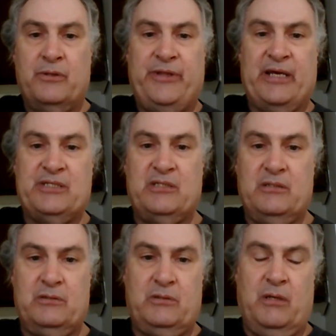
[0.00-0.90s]
That's
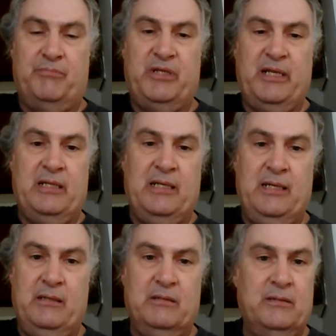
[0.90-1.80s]

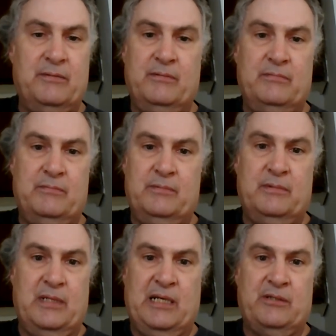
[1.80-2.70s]
completely
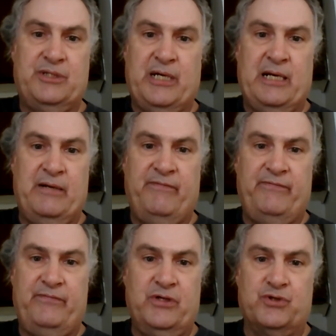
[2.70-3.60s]
outside
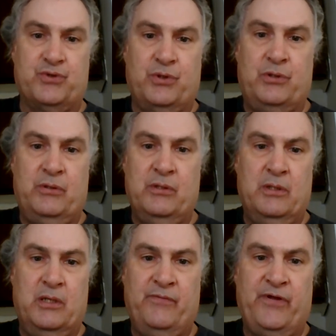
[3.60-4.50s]
of control
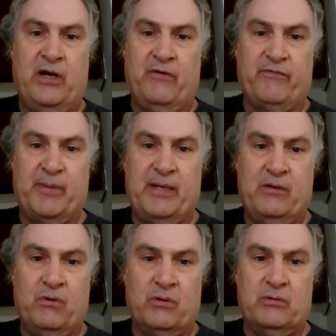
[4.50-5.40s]
of the government
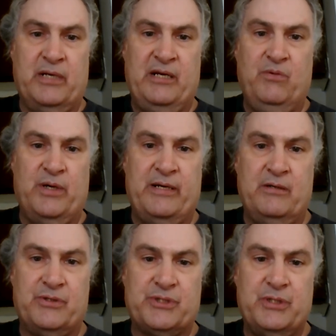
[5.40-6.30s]
or anyone
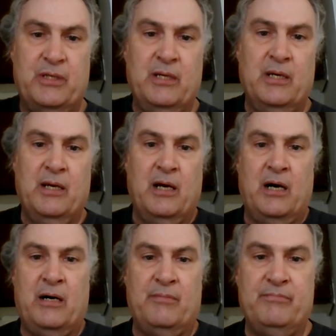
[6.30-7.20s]
else.
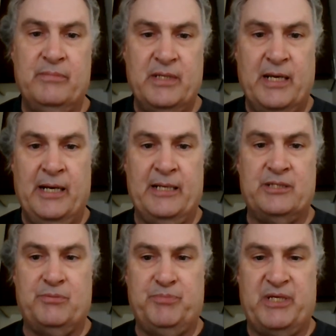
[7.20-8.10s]
And
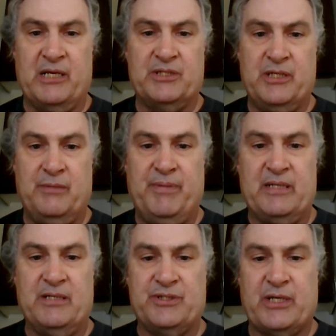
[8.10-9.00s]
it's potentially a big
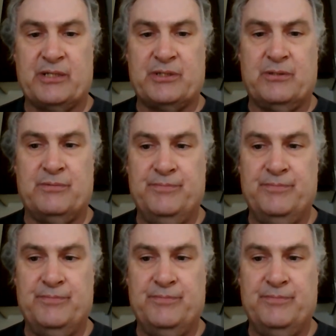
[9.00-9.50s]
disaster.